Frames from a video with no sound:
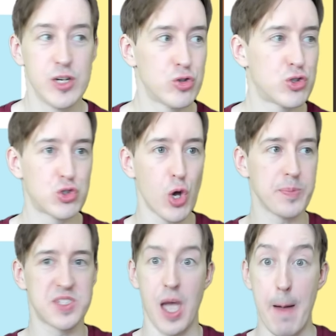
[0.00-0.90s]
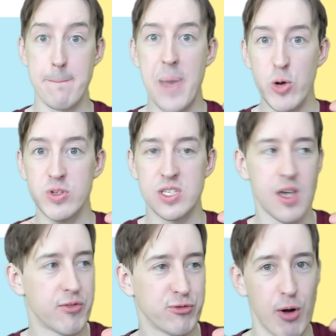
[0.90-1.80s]
stops a boat
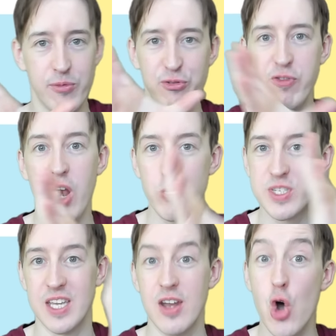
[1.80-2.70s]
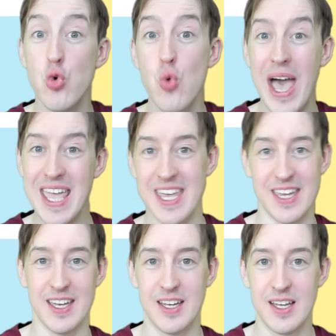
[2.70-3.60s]
from floating
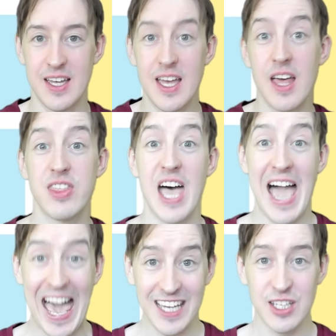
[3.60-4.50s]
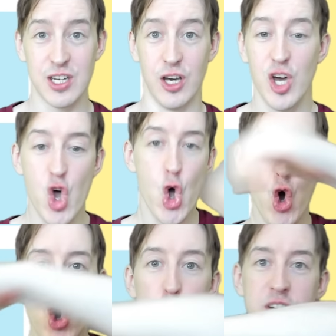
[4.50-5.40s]
away. The anchor
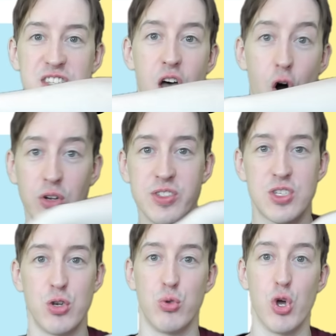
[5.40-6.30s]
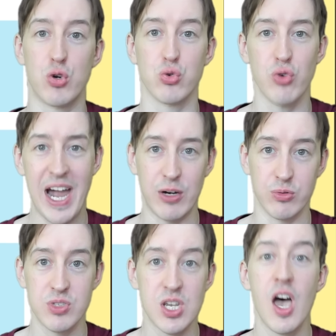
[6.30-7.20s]
hooks onto the
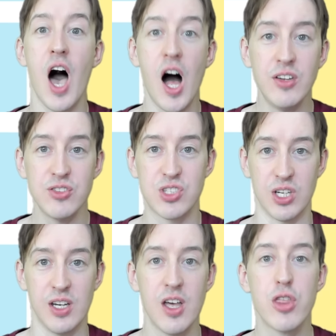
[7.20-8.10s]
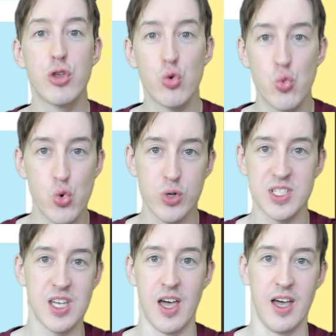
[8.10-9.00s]
ground under the
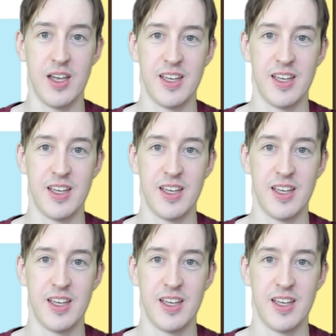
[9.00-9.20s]
water.